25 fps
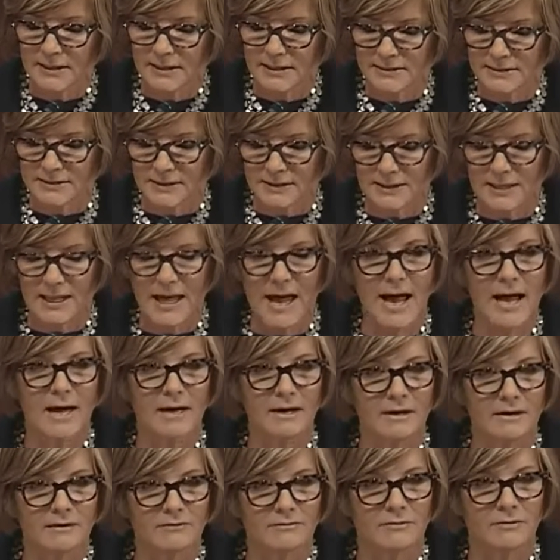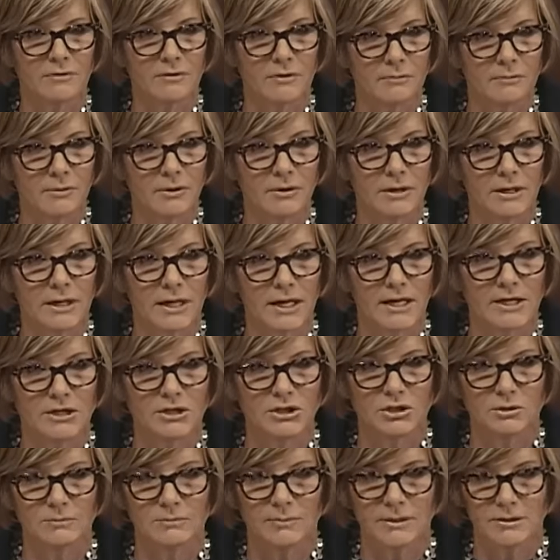is a lack of
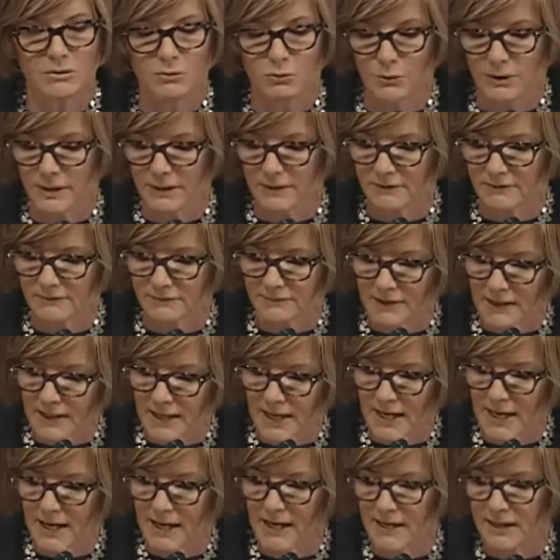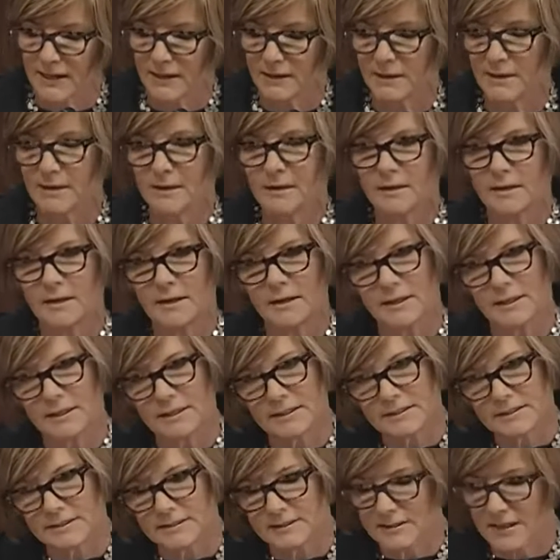communication between the VA and
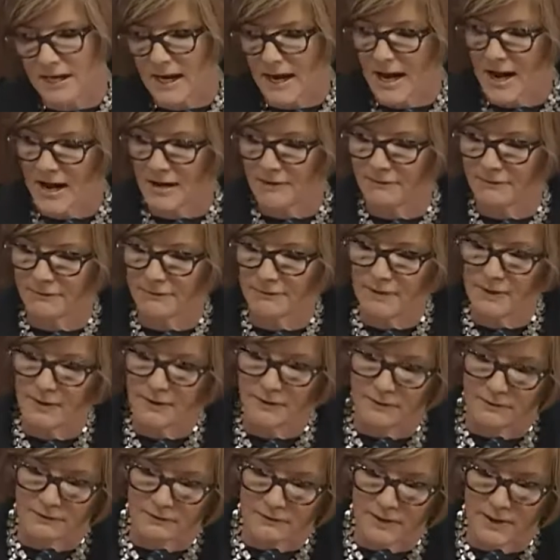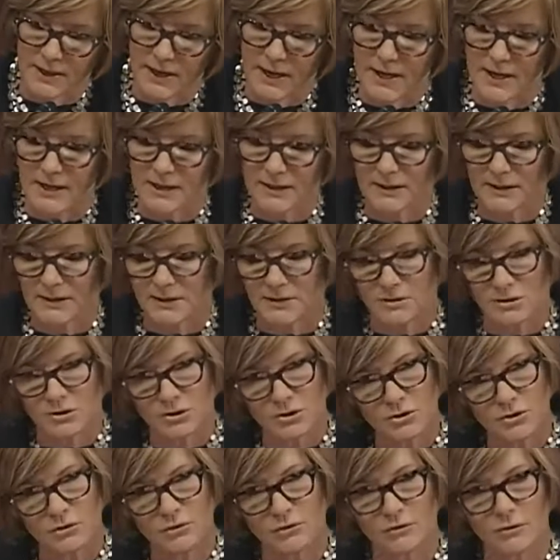its staff, the VA and
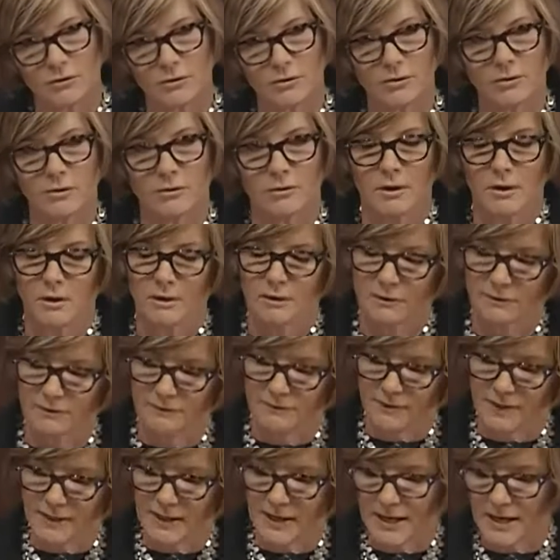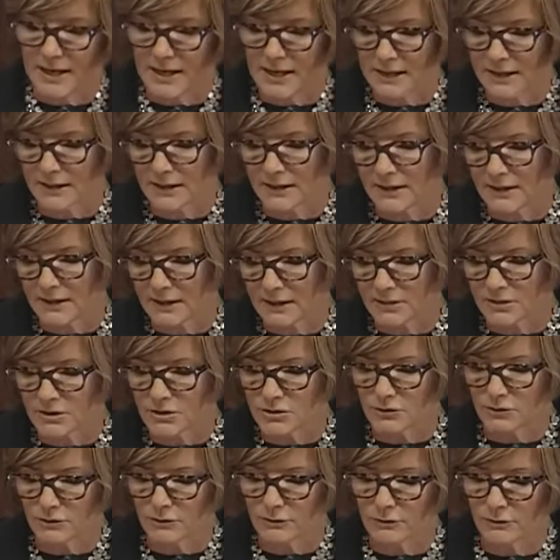Cerner, the VA and
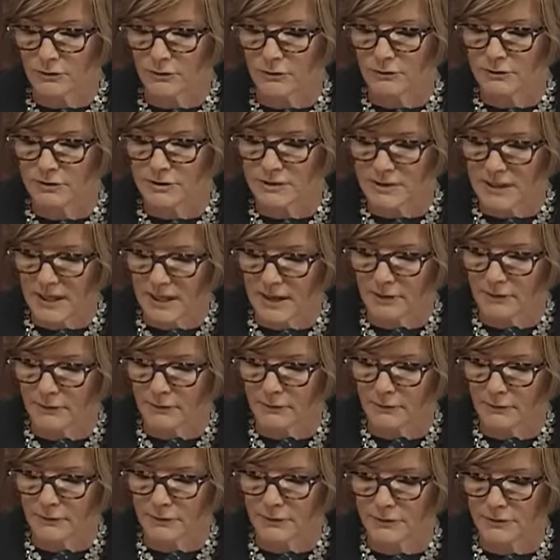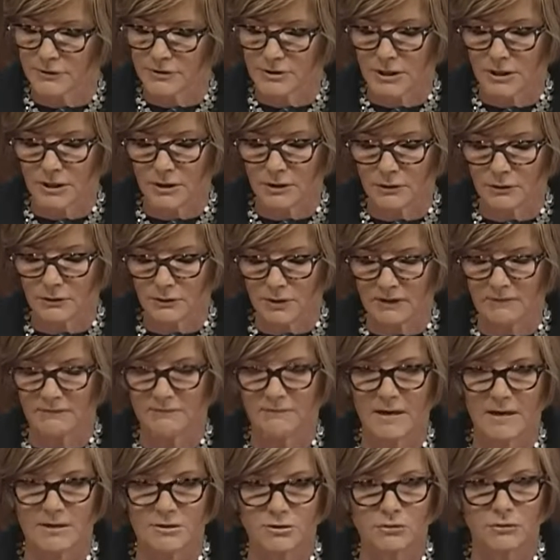external stakeholders, including
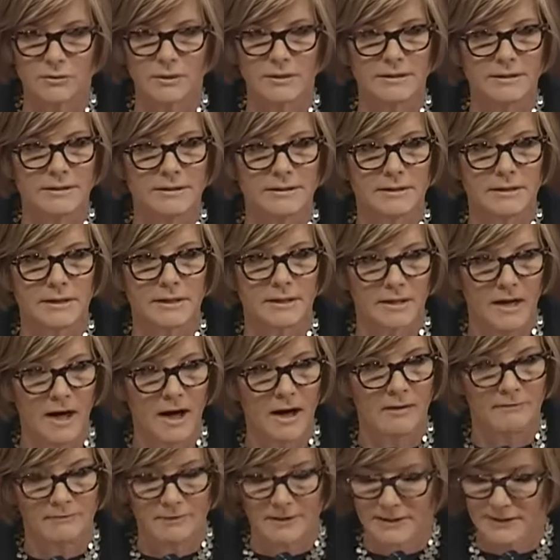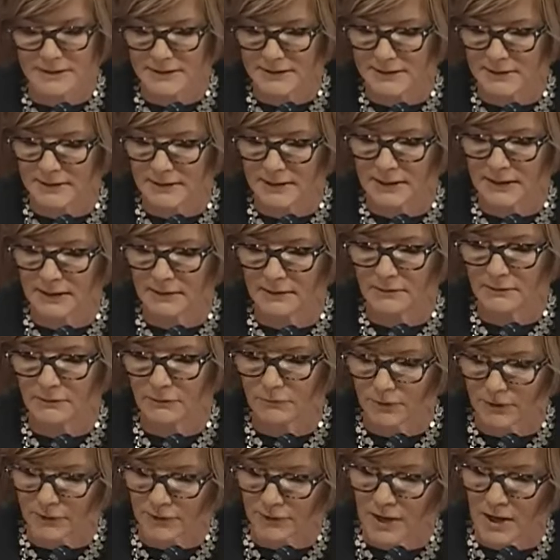veterans, and obviously
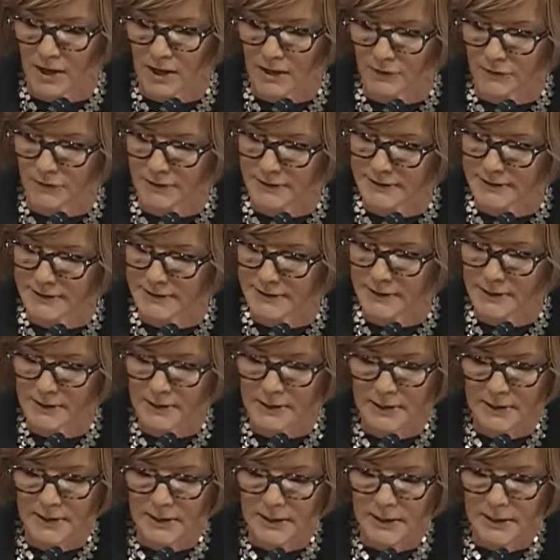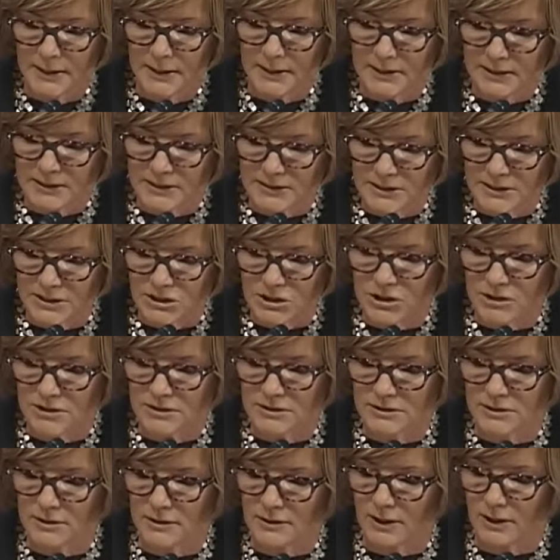with Congress. In
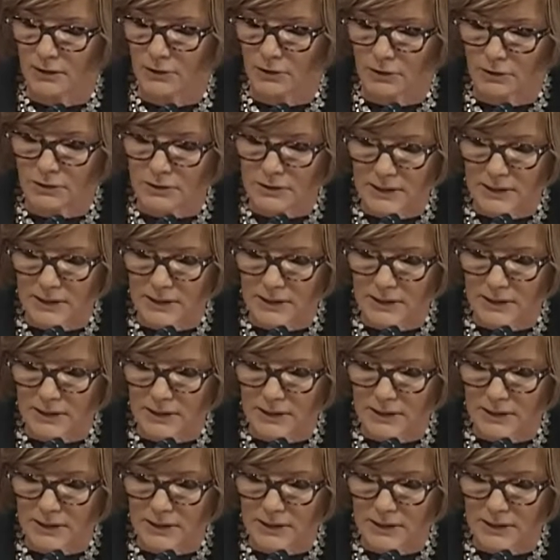addition, there are